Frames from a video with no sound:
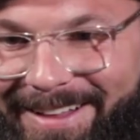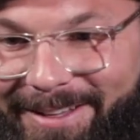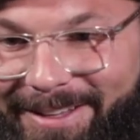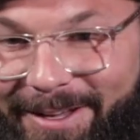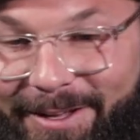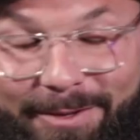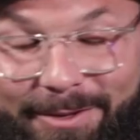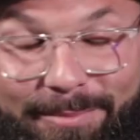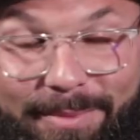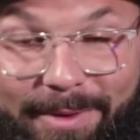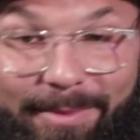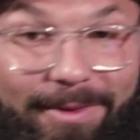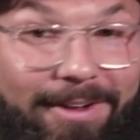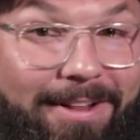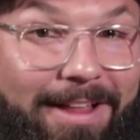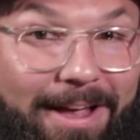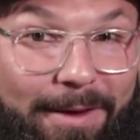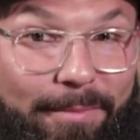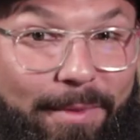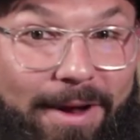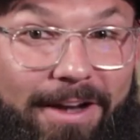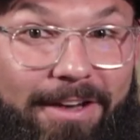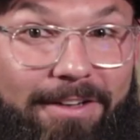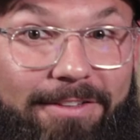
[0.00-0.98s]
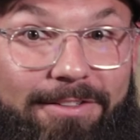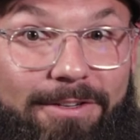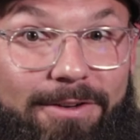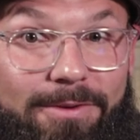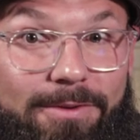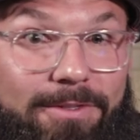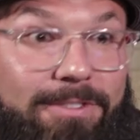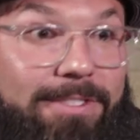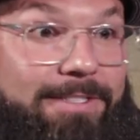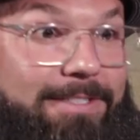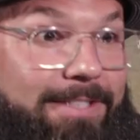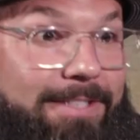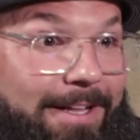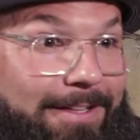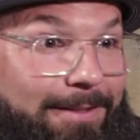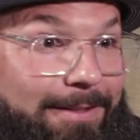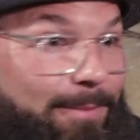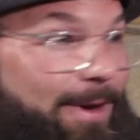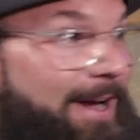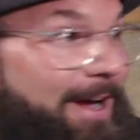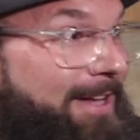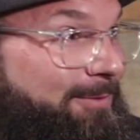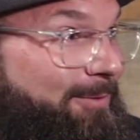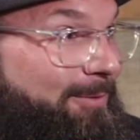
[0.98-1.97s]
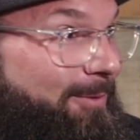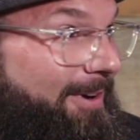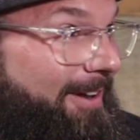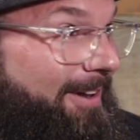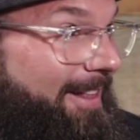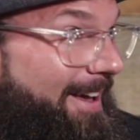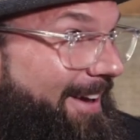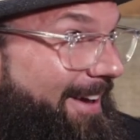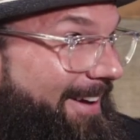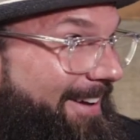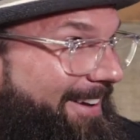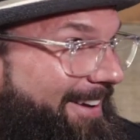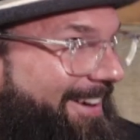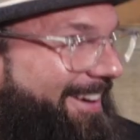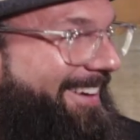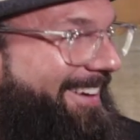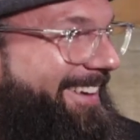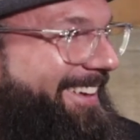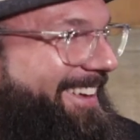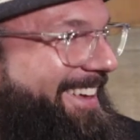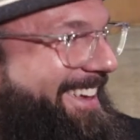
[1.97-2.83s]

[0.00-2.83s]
that the other people are like-minded too. It's just not the minds we want to like,